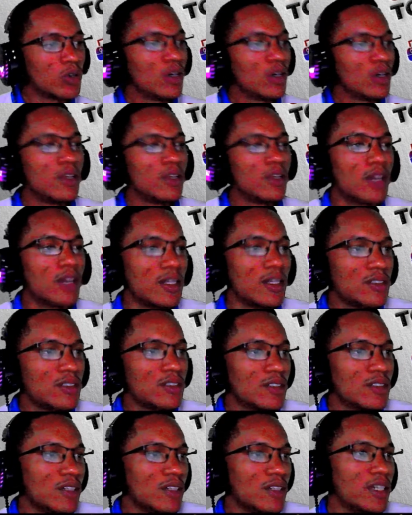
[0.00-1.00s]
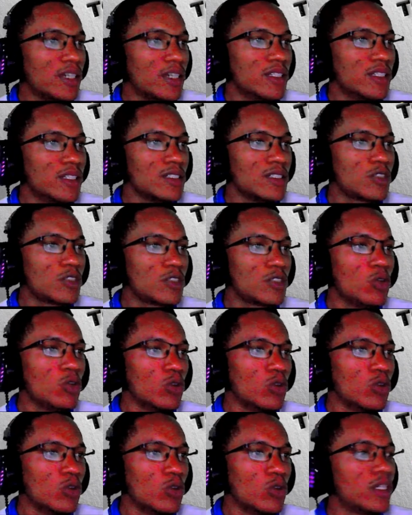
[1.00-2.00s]
that is
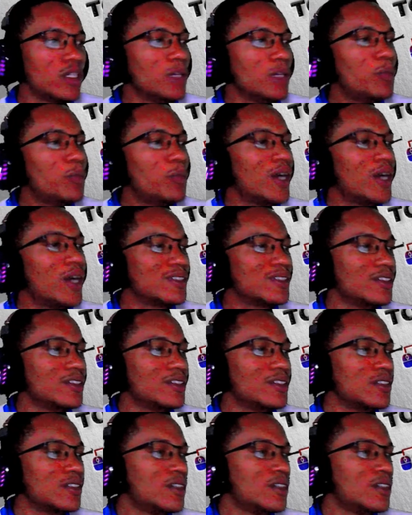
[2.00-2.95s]
called a pattern.